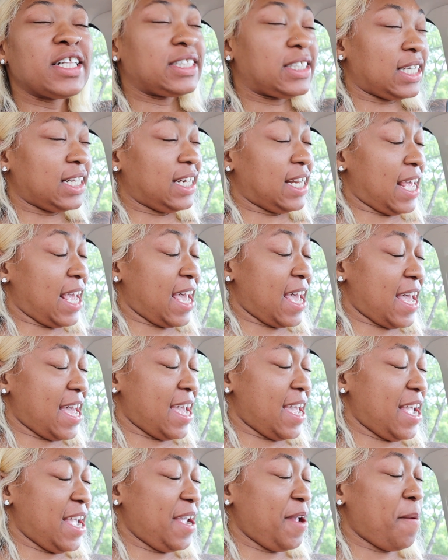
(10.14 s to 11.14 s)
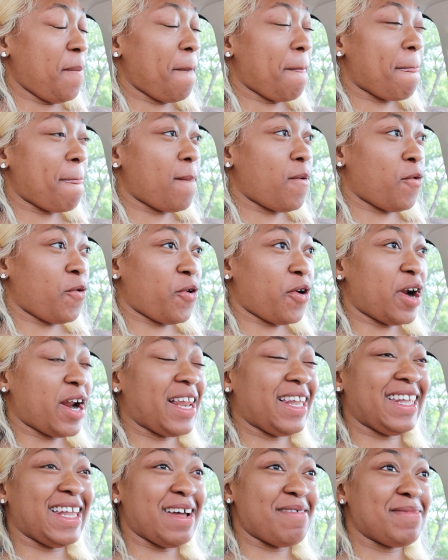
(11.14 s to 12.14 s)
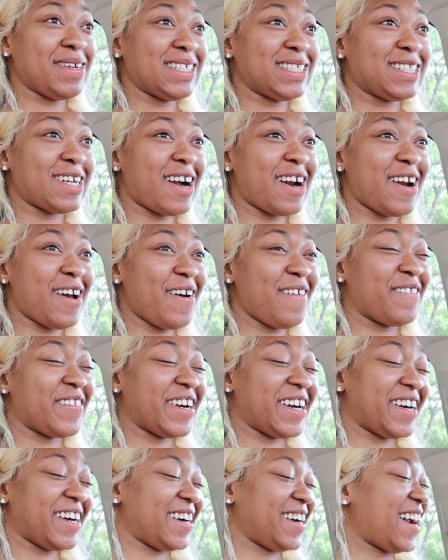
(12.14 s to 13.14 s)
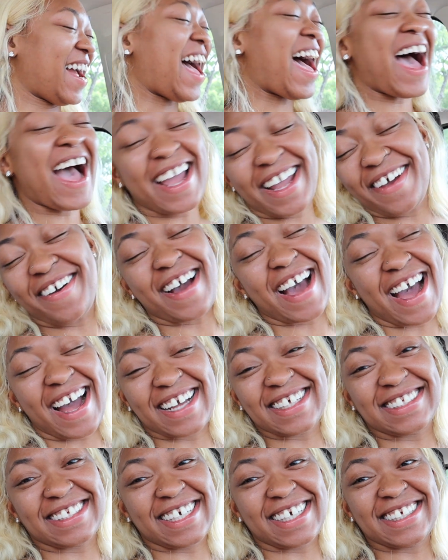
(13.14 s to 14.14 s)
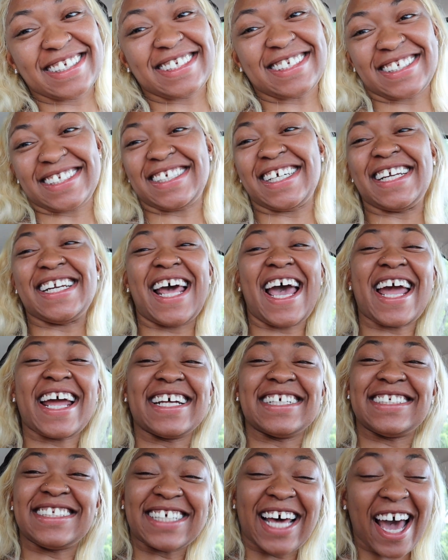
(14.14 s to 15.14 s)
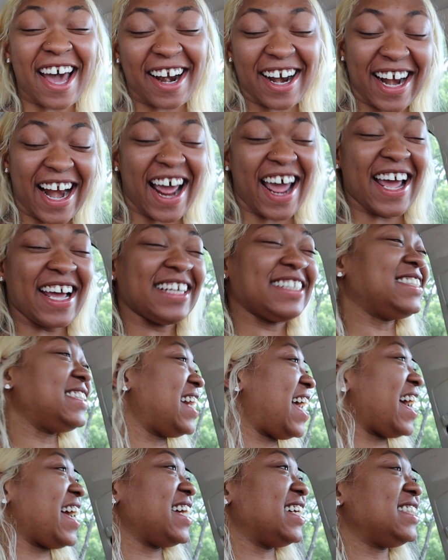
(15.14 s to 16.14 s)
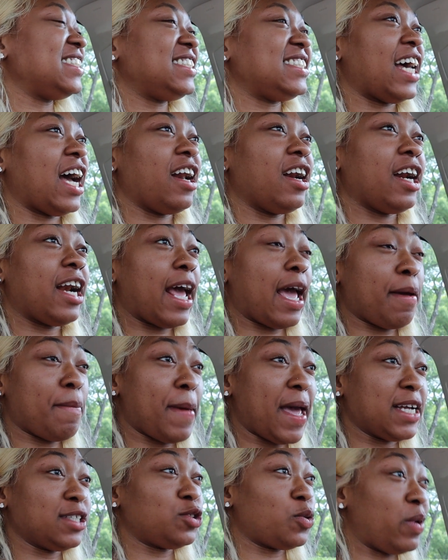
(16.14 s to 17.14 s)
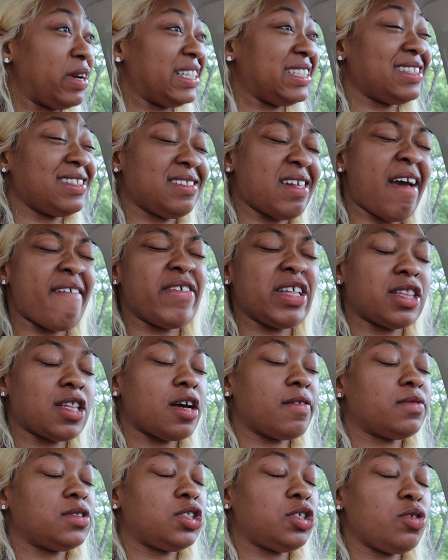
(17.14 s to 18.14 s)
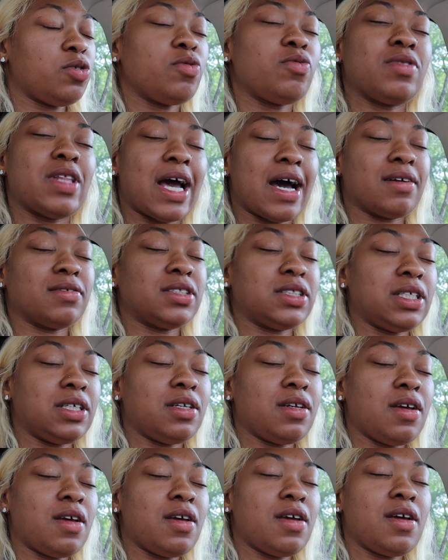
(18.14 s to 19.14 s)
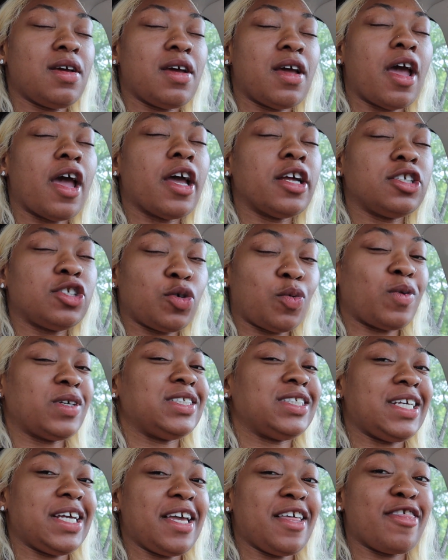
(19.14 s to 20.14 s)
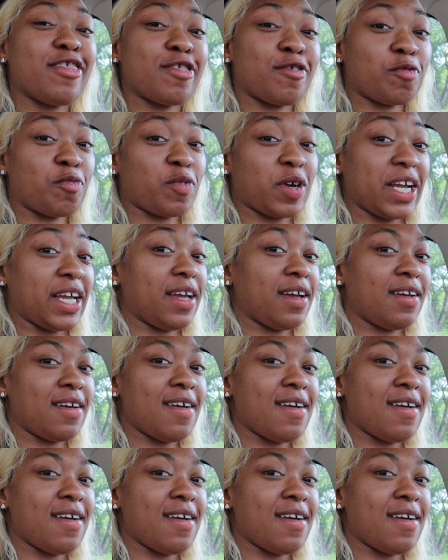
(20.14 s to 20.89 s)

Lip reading: Today, or let me start over. Hi, you guys! Today is Saturday. Today is Saturday, May 27th of 2023.